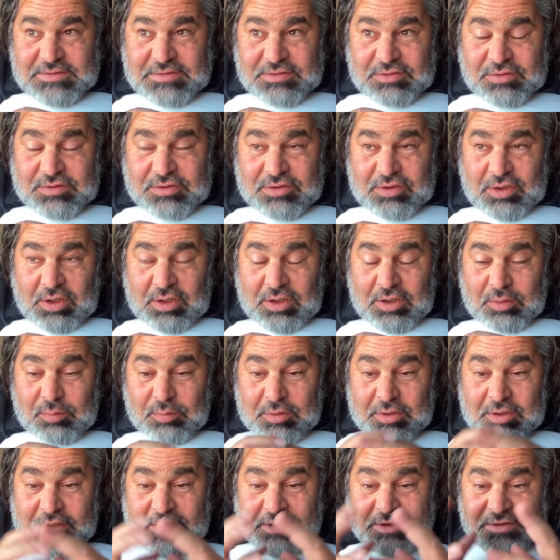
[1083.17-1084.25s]
you could call it
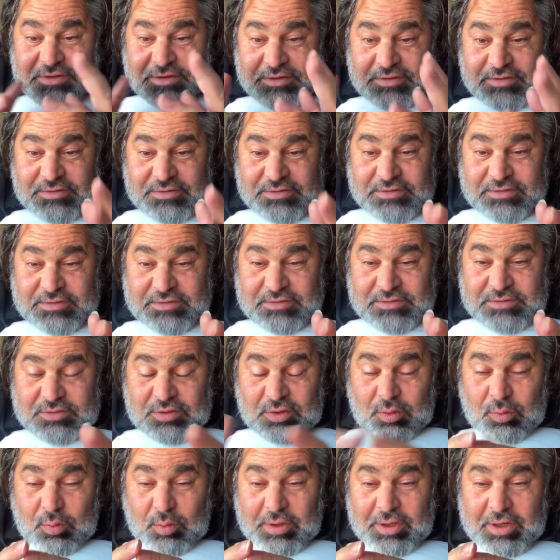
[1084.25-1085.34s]
religions
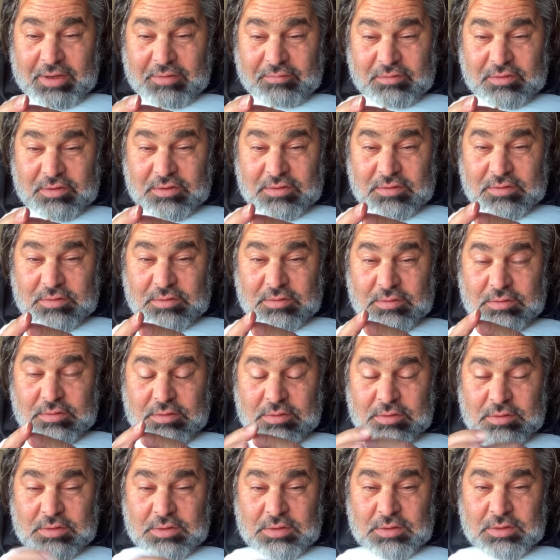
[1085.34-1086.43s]
or whatever,
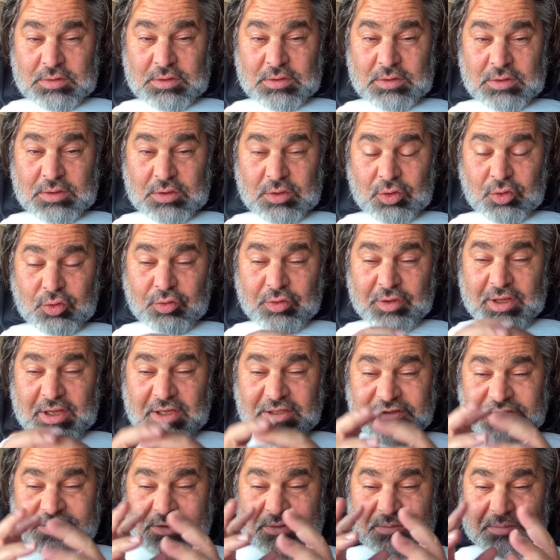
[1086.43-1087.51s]

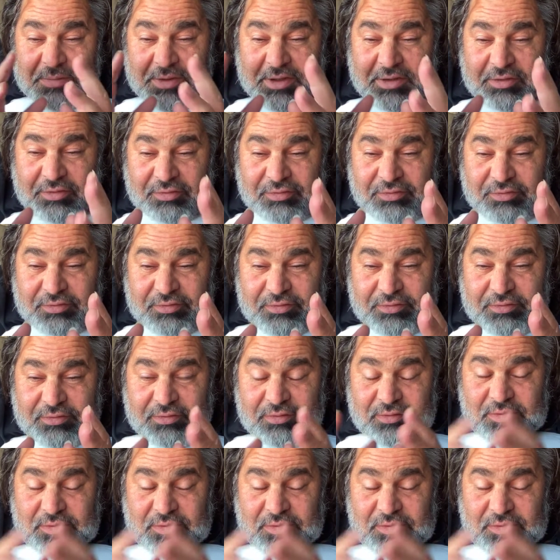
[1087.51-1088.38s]
creation myths,